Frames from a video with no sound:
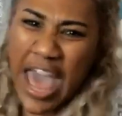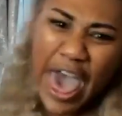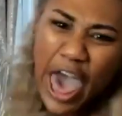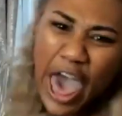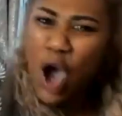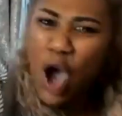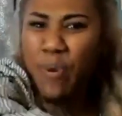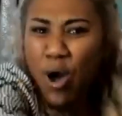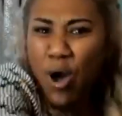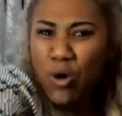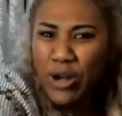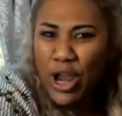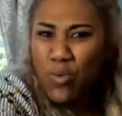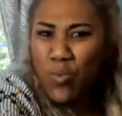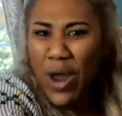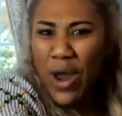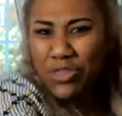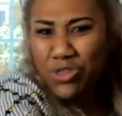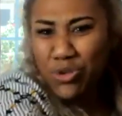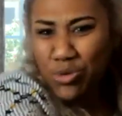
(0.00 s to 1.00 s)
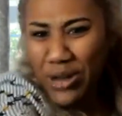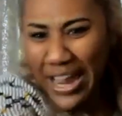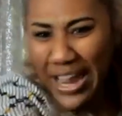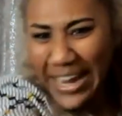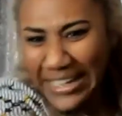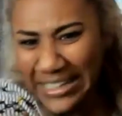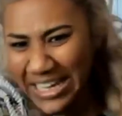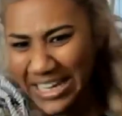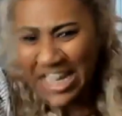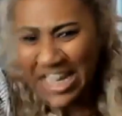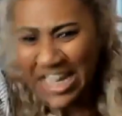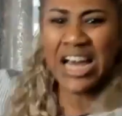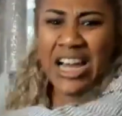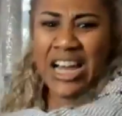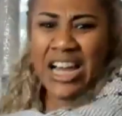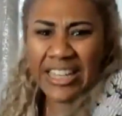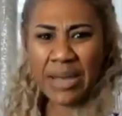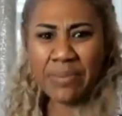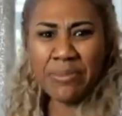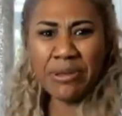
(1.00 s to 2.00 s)
elbow their way through like,
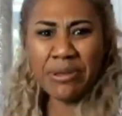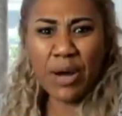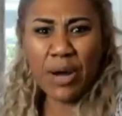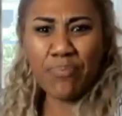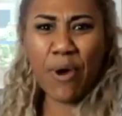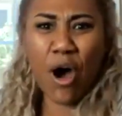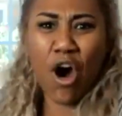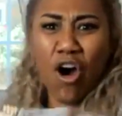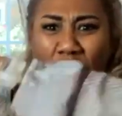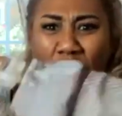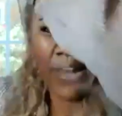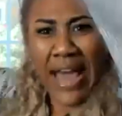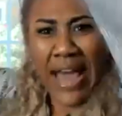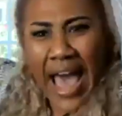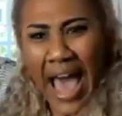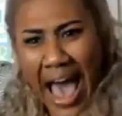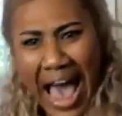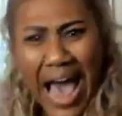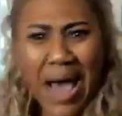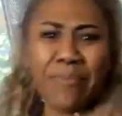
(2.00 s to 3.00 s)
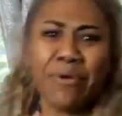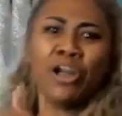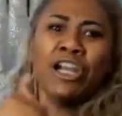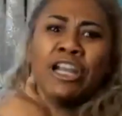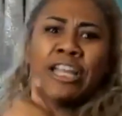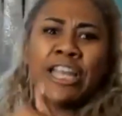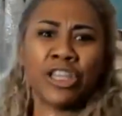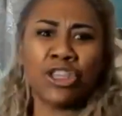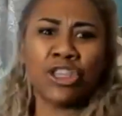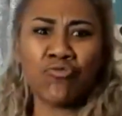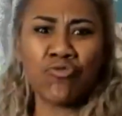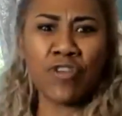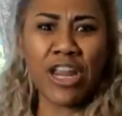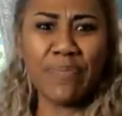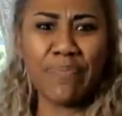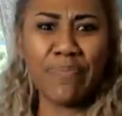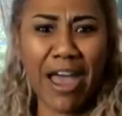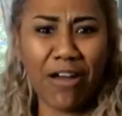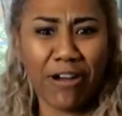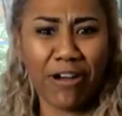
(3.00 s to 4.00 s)
give me the ball and I'm going to get the
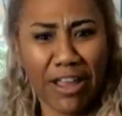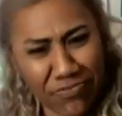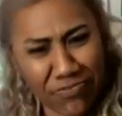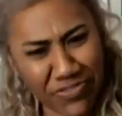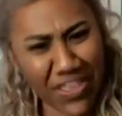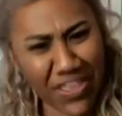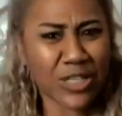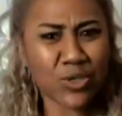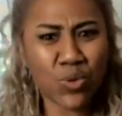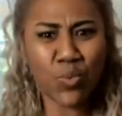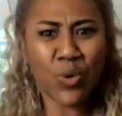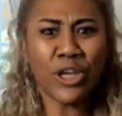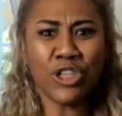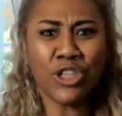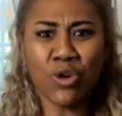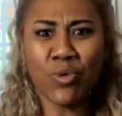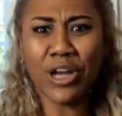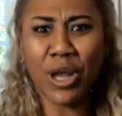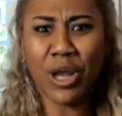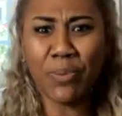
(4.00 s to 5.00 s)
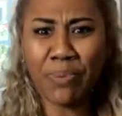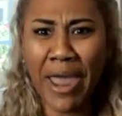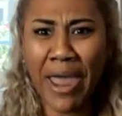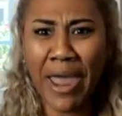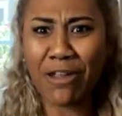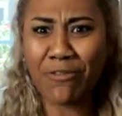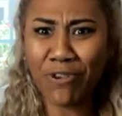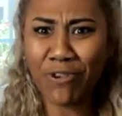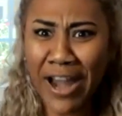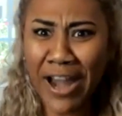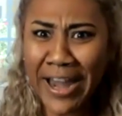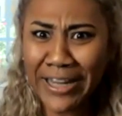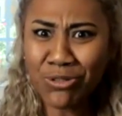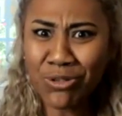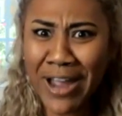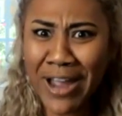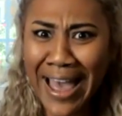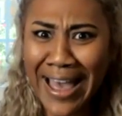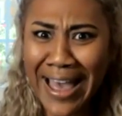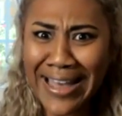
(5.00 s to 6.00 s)
rebound. And that's what we do in the paint, right, you
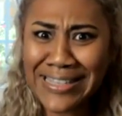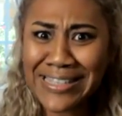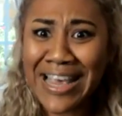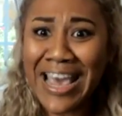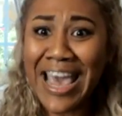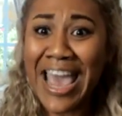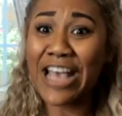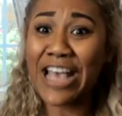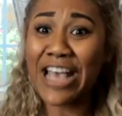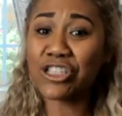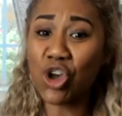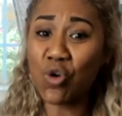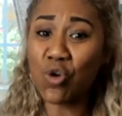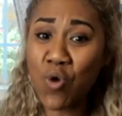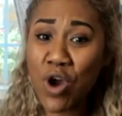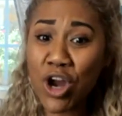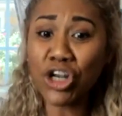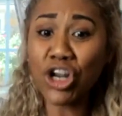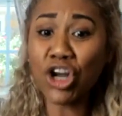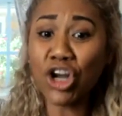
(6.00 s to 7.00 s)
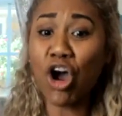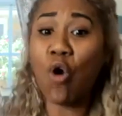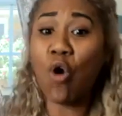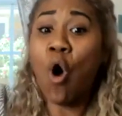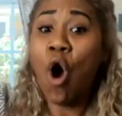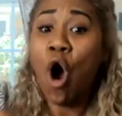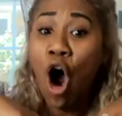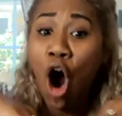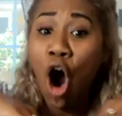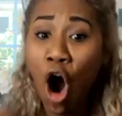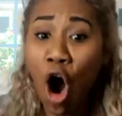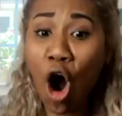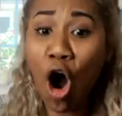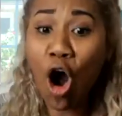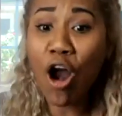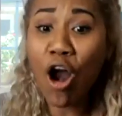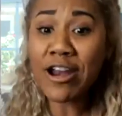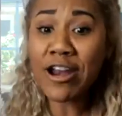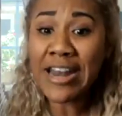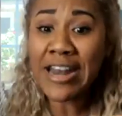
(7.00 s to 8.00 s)
guys? And so we're going to go
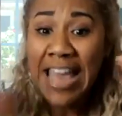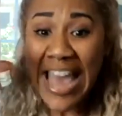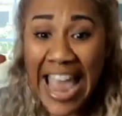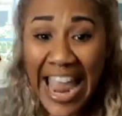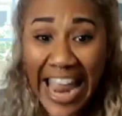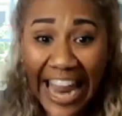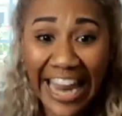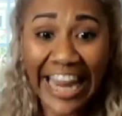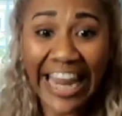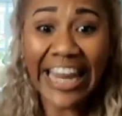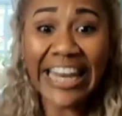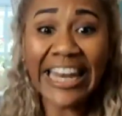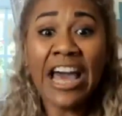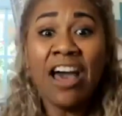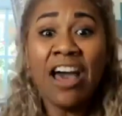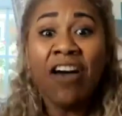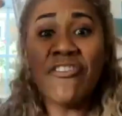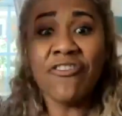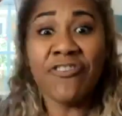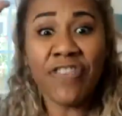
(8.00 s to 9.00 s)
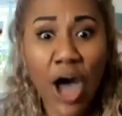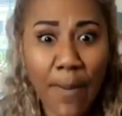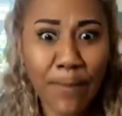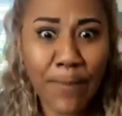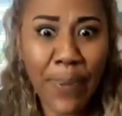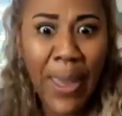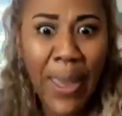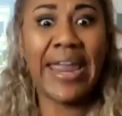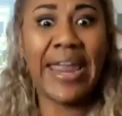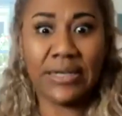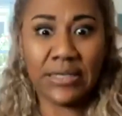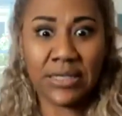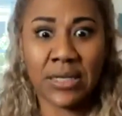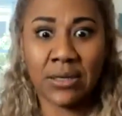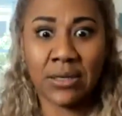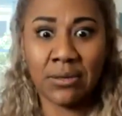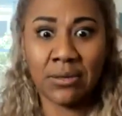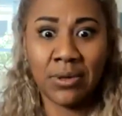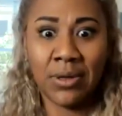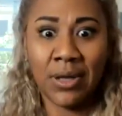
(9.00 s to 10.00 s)
hard in the paint,
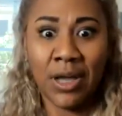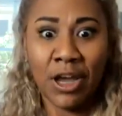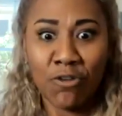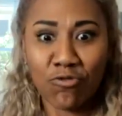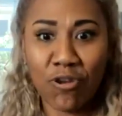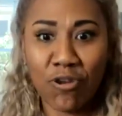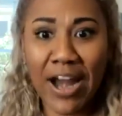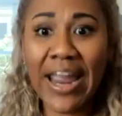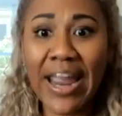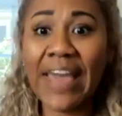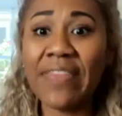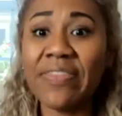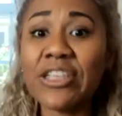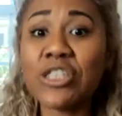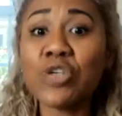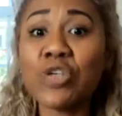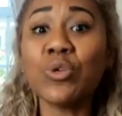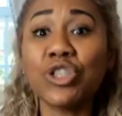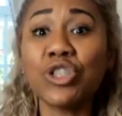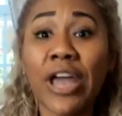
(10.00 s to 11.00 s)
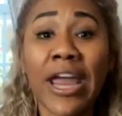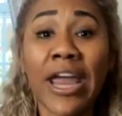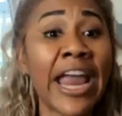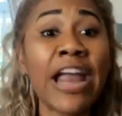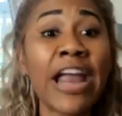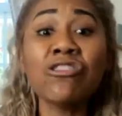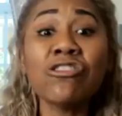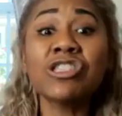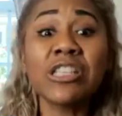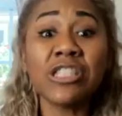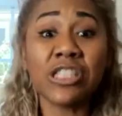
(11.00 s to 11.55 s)
right? And this is what here's